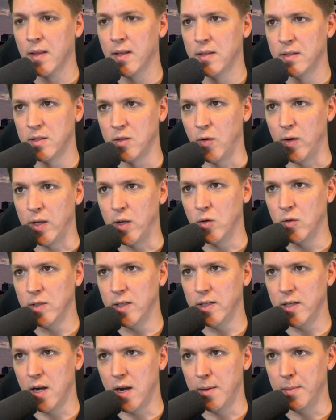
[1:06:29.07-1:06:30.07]
So I go
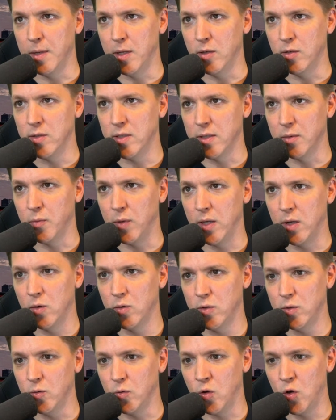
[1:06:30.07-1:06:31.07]
into Domino's and we
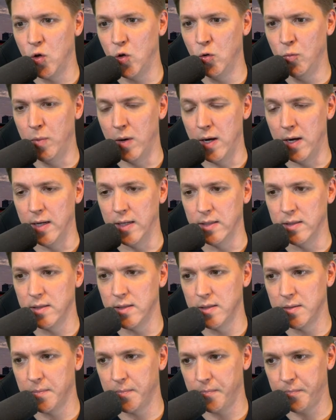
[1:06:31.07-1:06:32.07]
go to
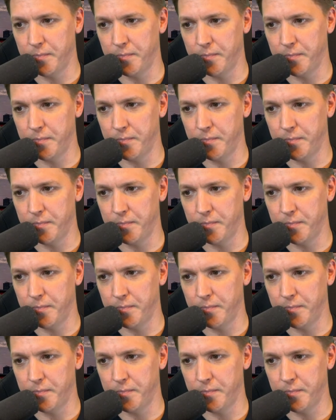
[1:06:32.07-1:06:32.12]
coupons.